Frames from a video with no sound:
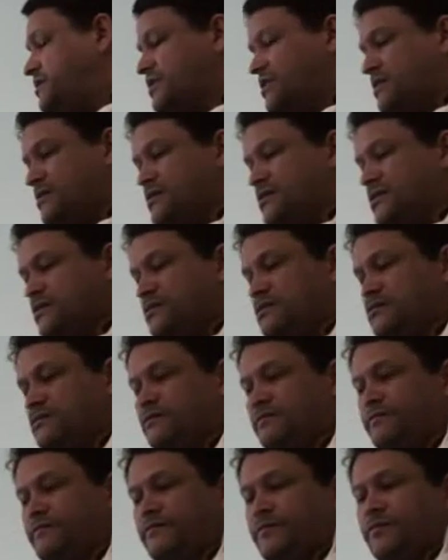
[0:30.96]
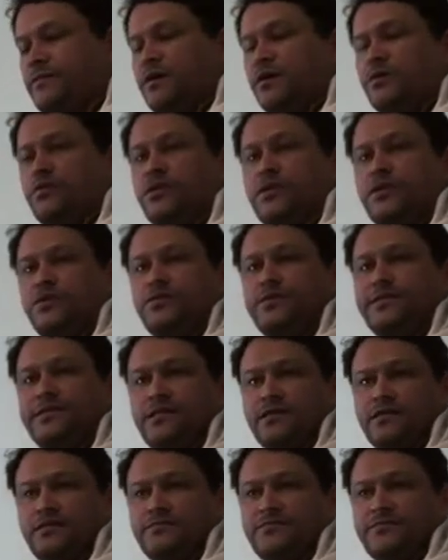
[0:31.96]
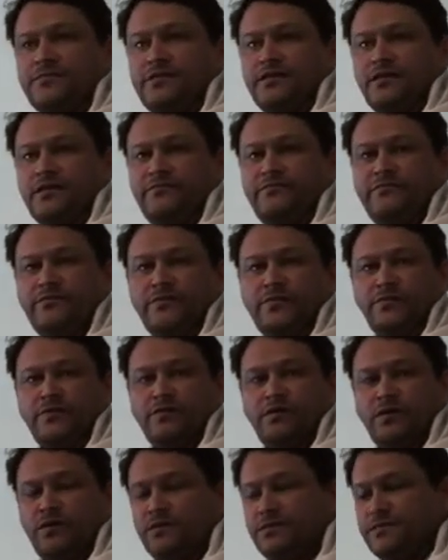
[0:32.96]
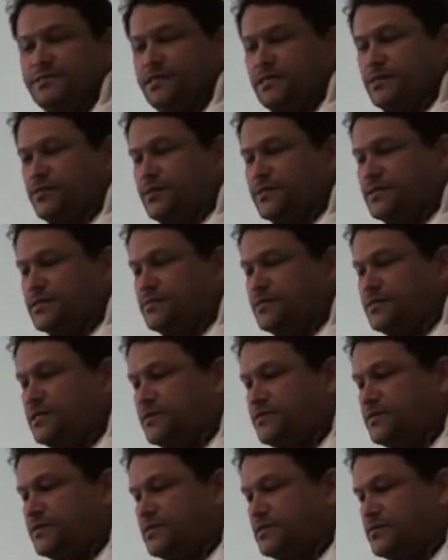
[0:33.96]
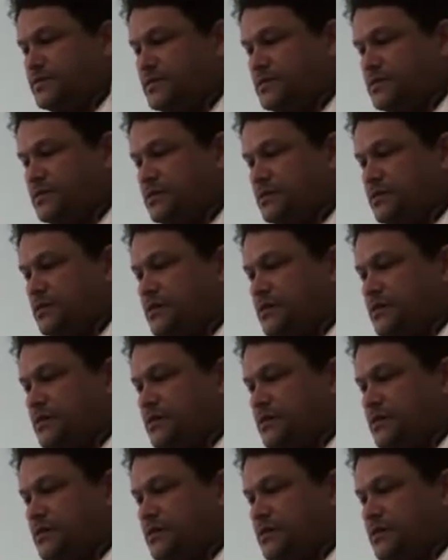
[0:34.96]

in Allah from our lower selves and from the wrongs that we sometimes commit.